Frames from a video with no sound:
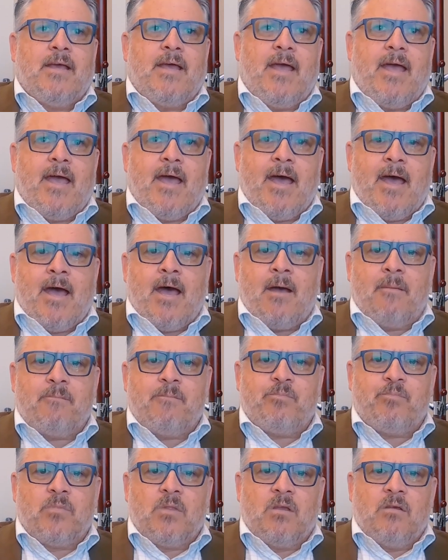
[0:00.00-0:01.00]

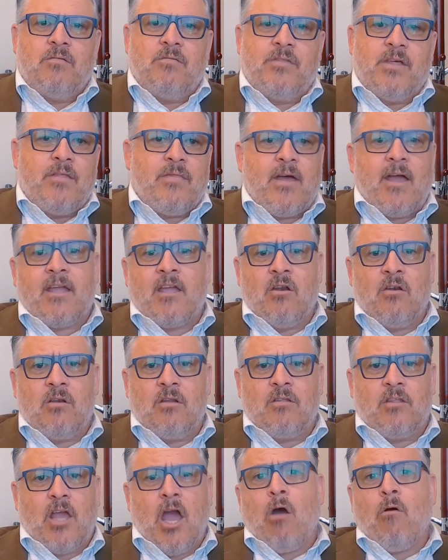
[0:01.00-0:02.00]
then they can
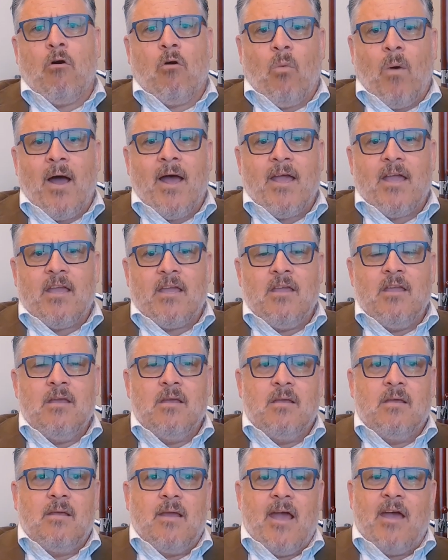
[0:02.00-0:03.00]
go away
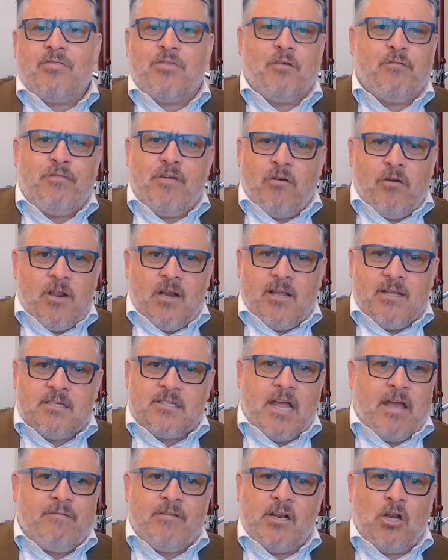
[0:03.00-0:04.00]
at the very
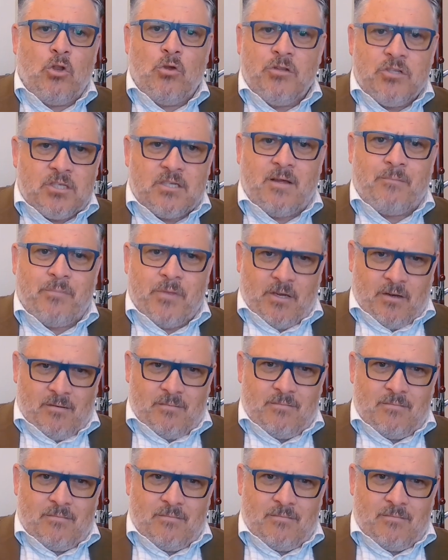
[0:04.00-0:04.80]
least having learned something.